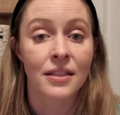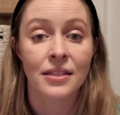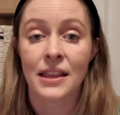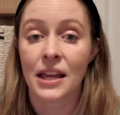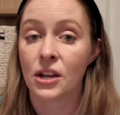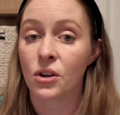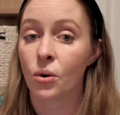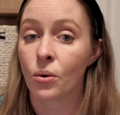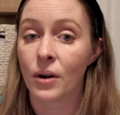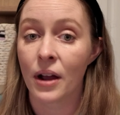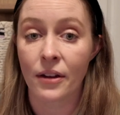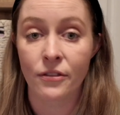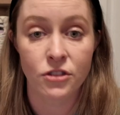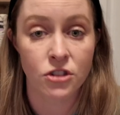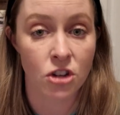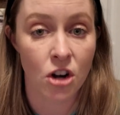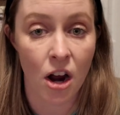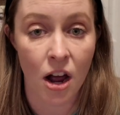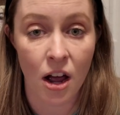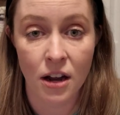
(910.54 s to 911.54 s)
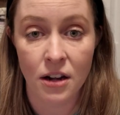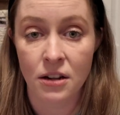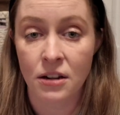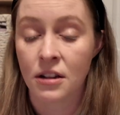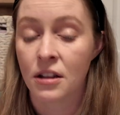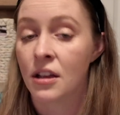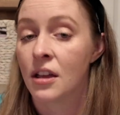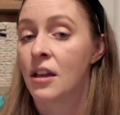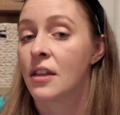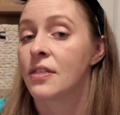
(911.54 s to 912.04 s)
They don't have Tron.
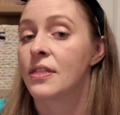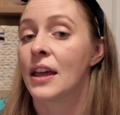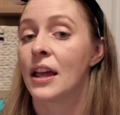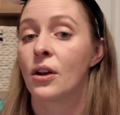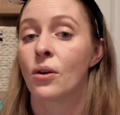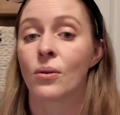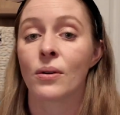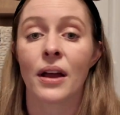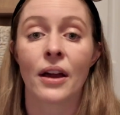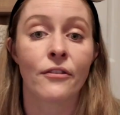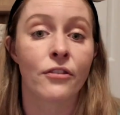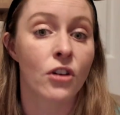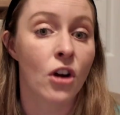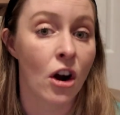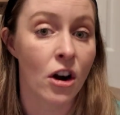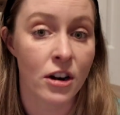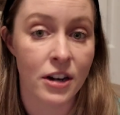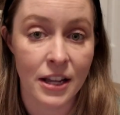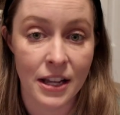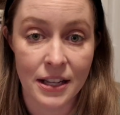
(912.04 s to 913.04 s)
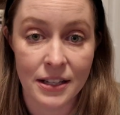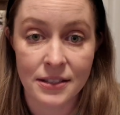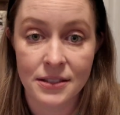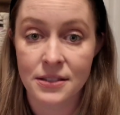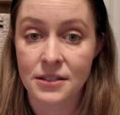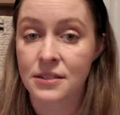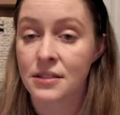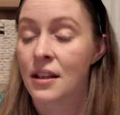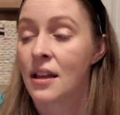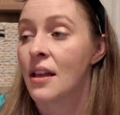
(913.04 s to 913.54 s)
They don't have
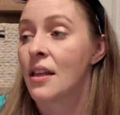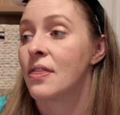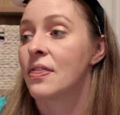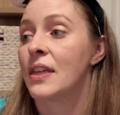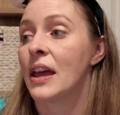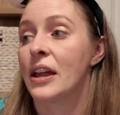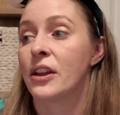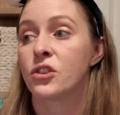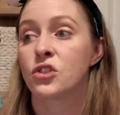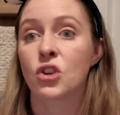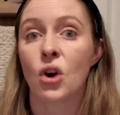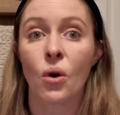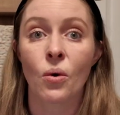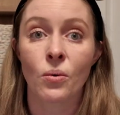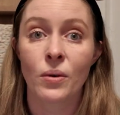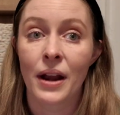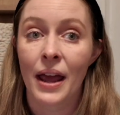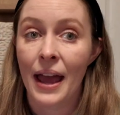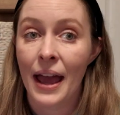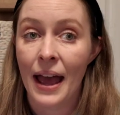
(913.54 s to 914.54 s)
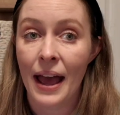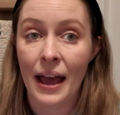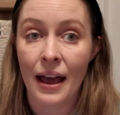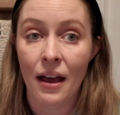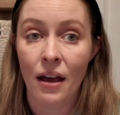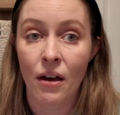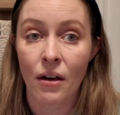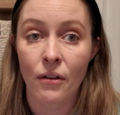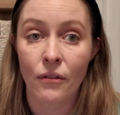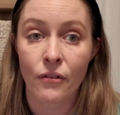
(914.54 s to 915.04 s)
Guardians. They don't
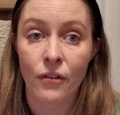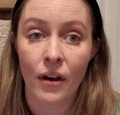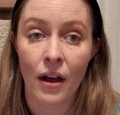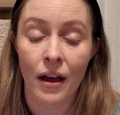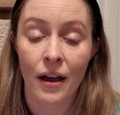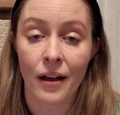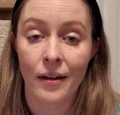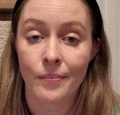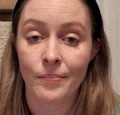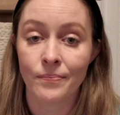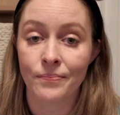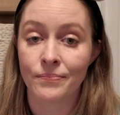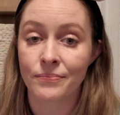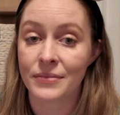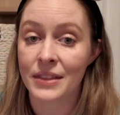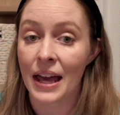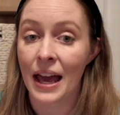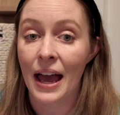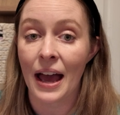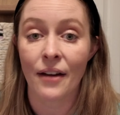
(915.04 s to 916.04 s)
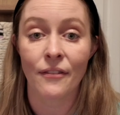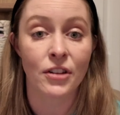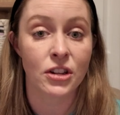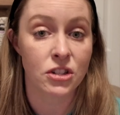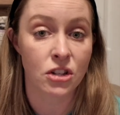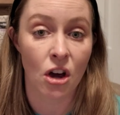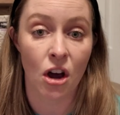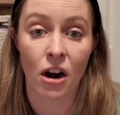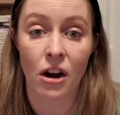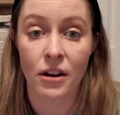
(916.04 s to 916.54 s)
have the
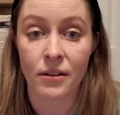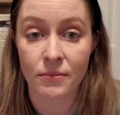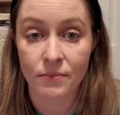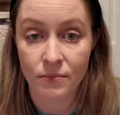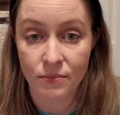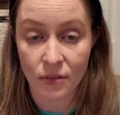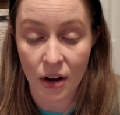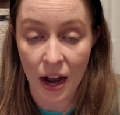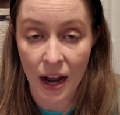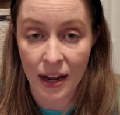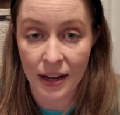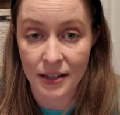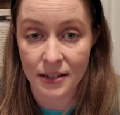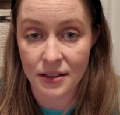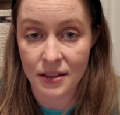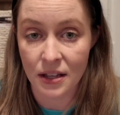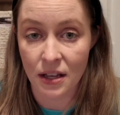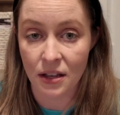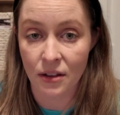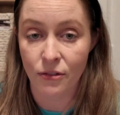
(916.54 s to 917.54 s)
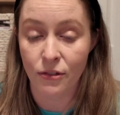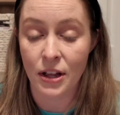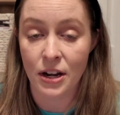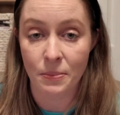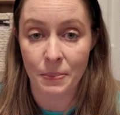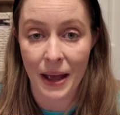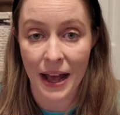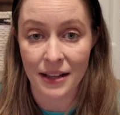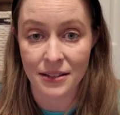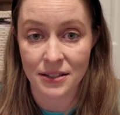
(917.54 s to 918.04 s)
Avatar ride, the Flight
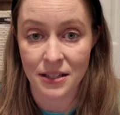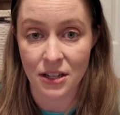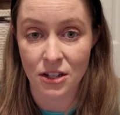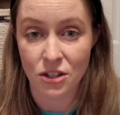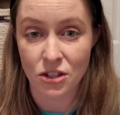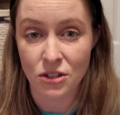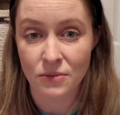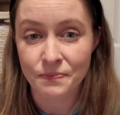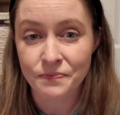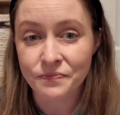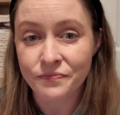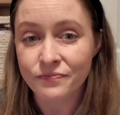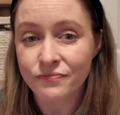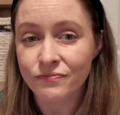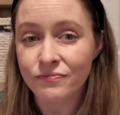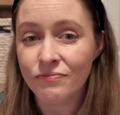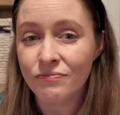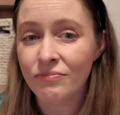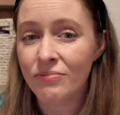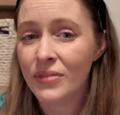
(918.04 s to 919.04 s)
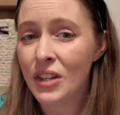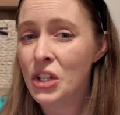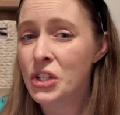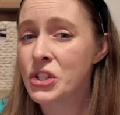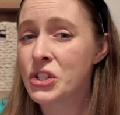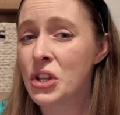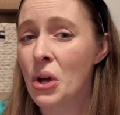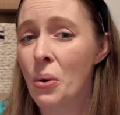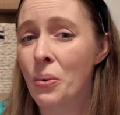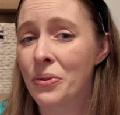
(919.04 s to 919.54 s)
of Passage.
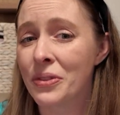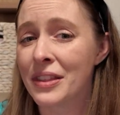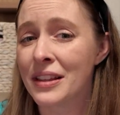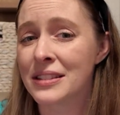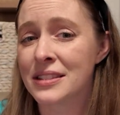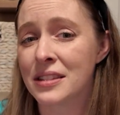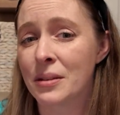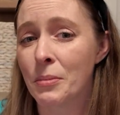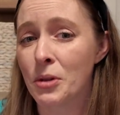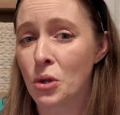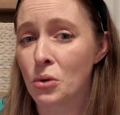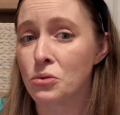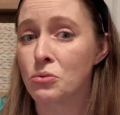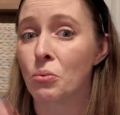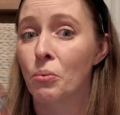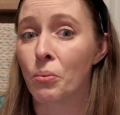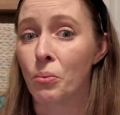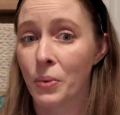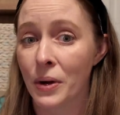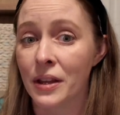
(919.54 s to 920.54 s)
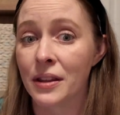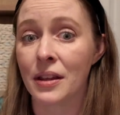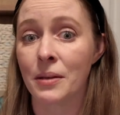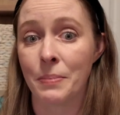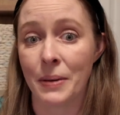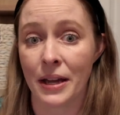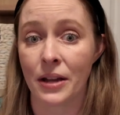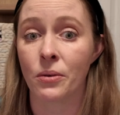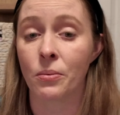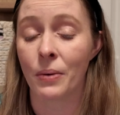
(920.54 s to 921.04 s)
So some of those really
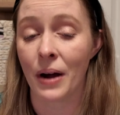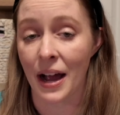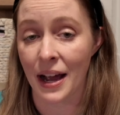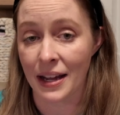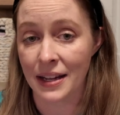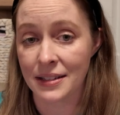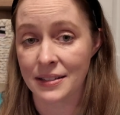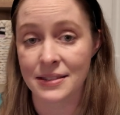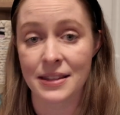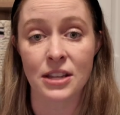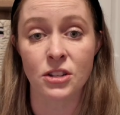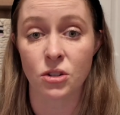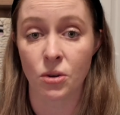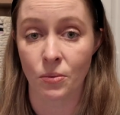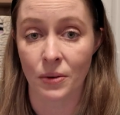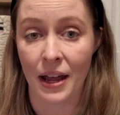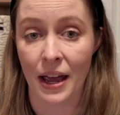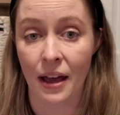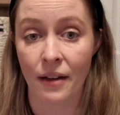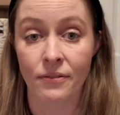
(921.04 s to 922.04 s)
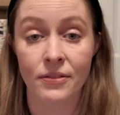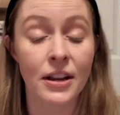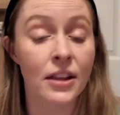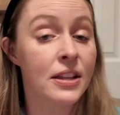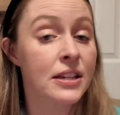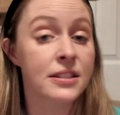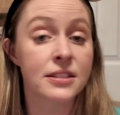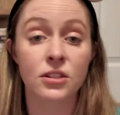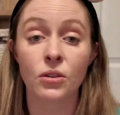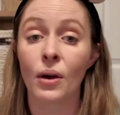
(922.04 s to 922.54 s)
big rides they don't have. Now
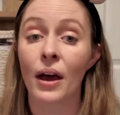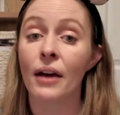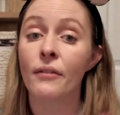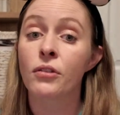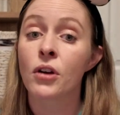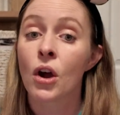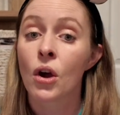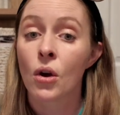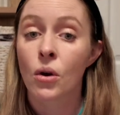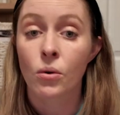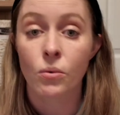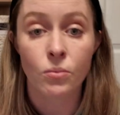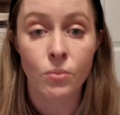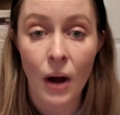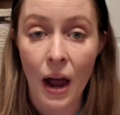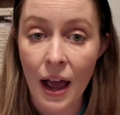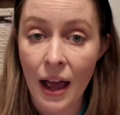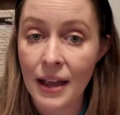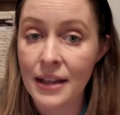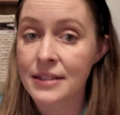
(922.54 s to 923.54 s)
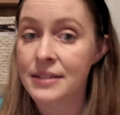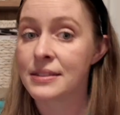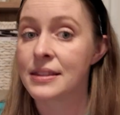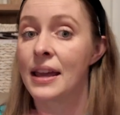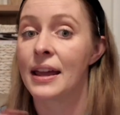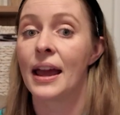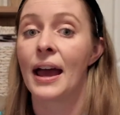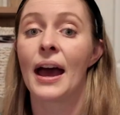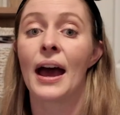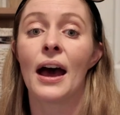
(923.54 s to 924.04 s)
they still have Rise.
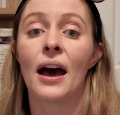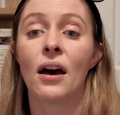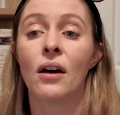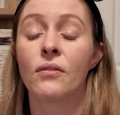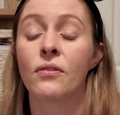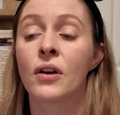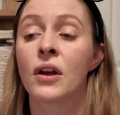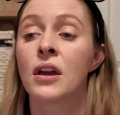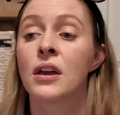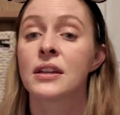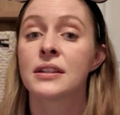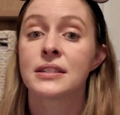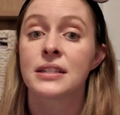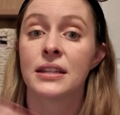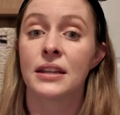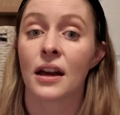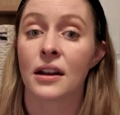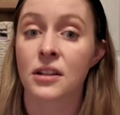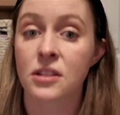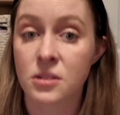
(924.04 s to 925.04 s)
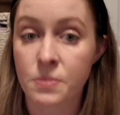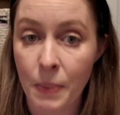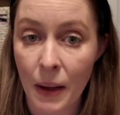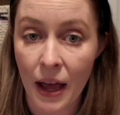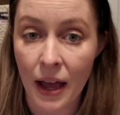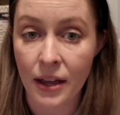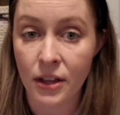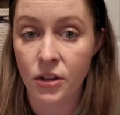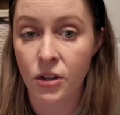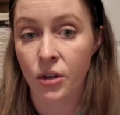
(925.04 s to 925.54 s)
They have Tiana's
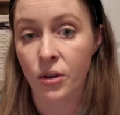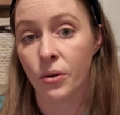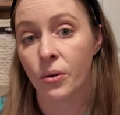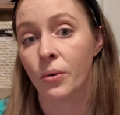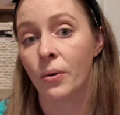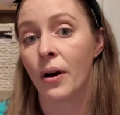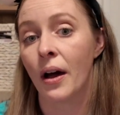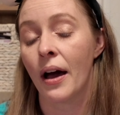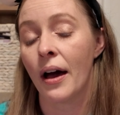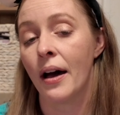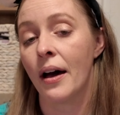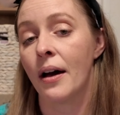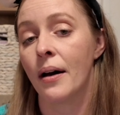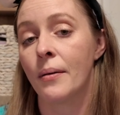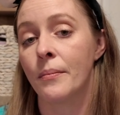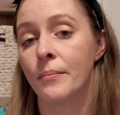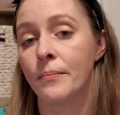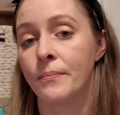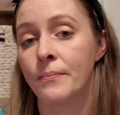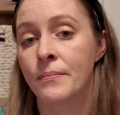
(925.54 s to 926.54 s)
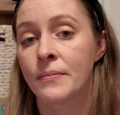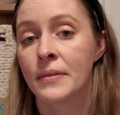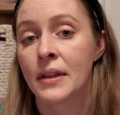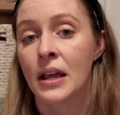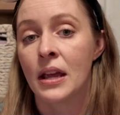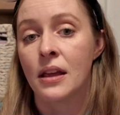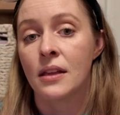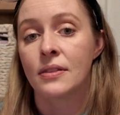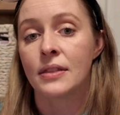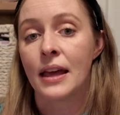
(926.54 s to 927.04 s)
Bayou.
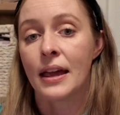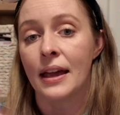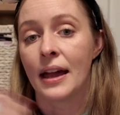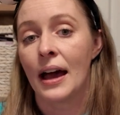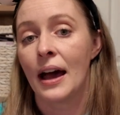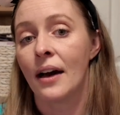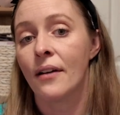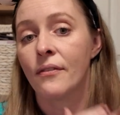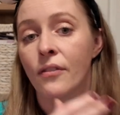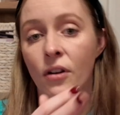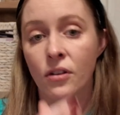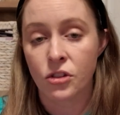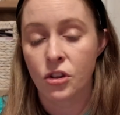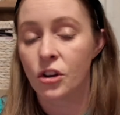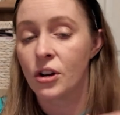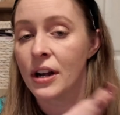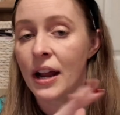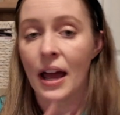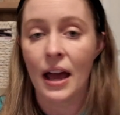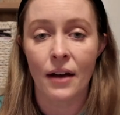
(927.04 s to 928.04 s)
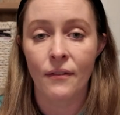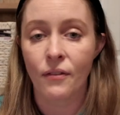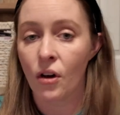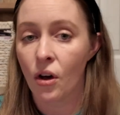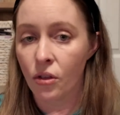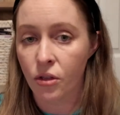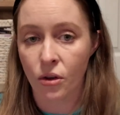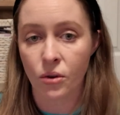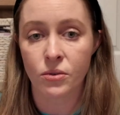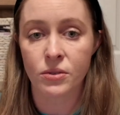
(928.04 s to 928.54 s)
They're going to have
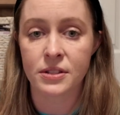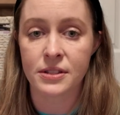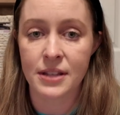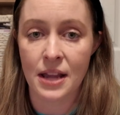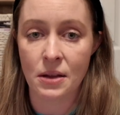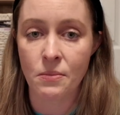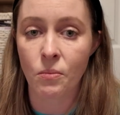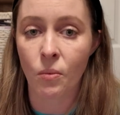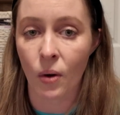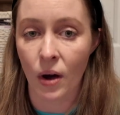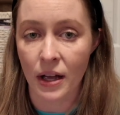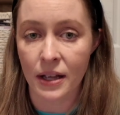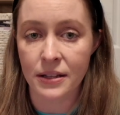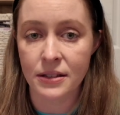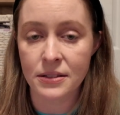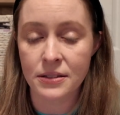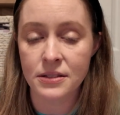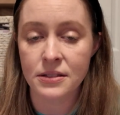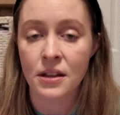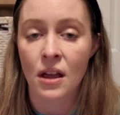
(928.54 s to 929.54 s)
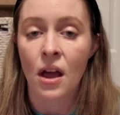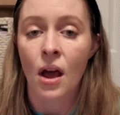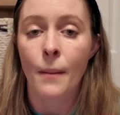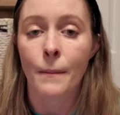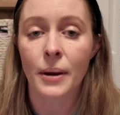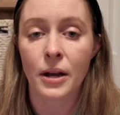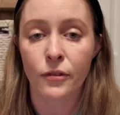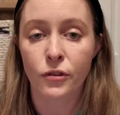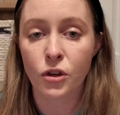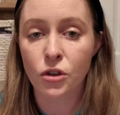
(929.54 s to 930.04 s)
all those same ones.
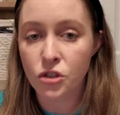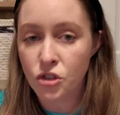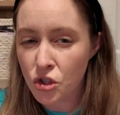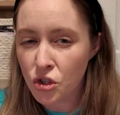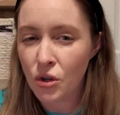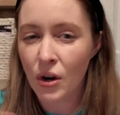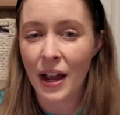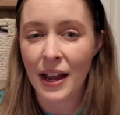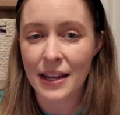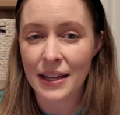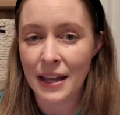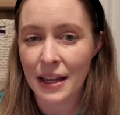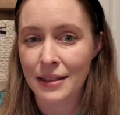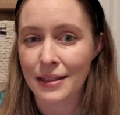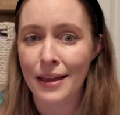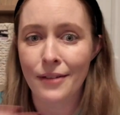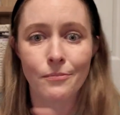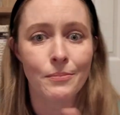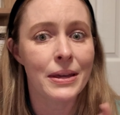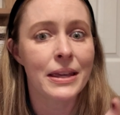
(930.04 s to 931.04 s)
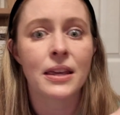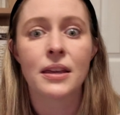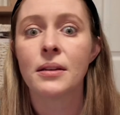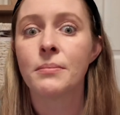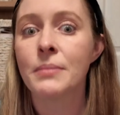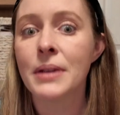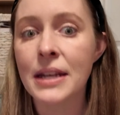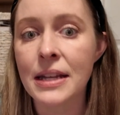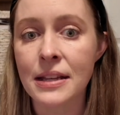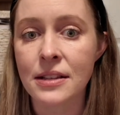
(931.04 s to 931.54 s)
But if you're trying, and they have Mickey
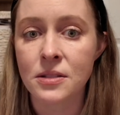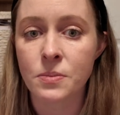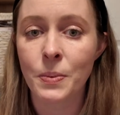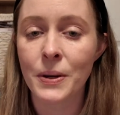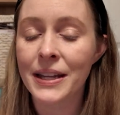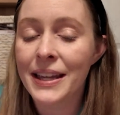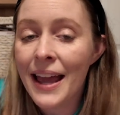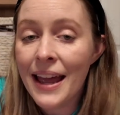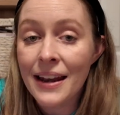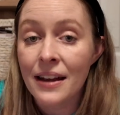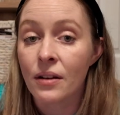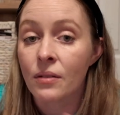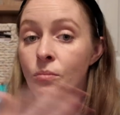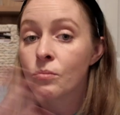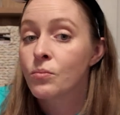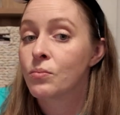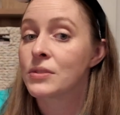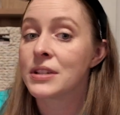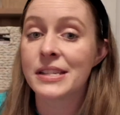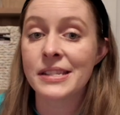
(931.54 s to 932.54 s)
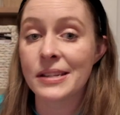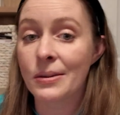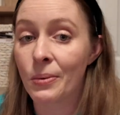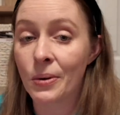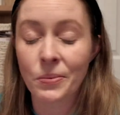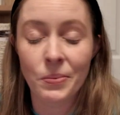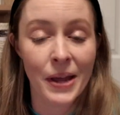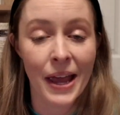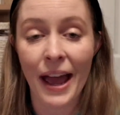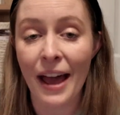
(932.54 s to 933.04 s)
and Minnie's. But again, Disney
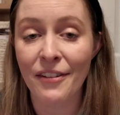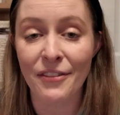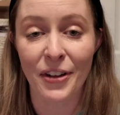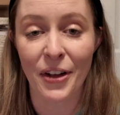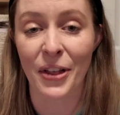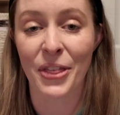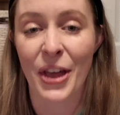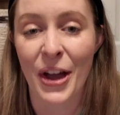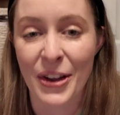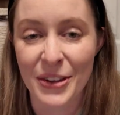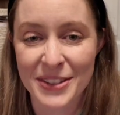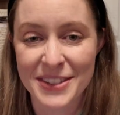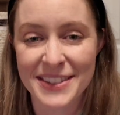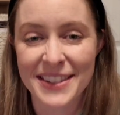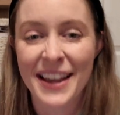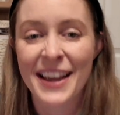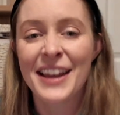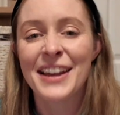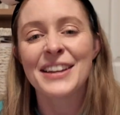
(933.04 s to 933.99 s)
World, we have all those.